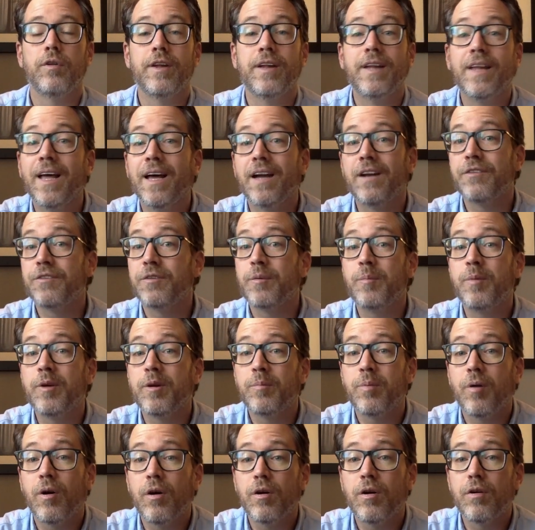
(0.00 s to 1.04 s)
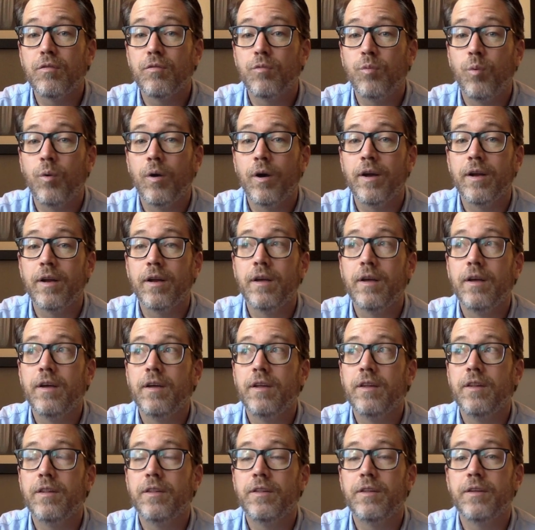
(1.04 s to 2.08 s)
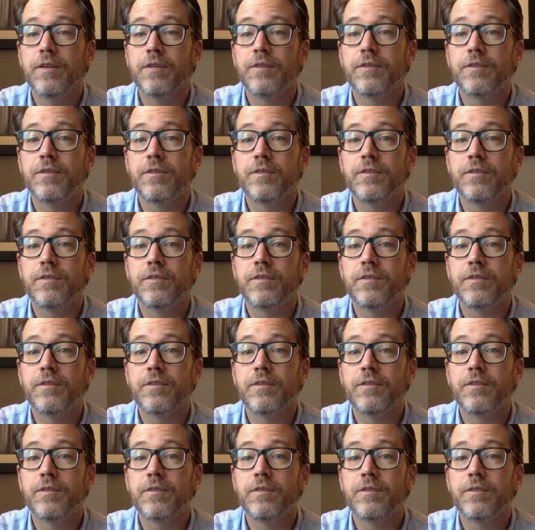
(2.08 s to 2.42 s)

And that is a big part of what this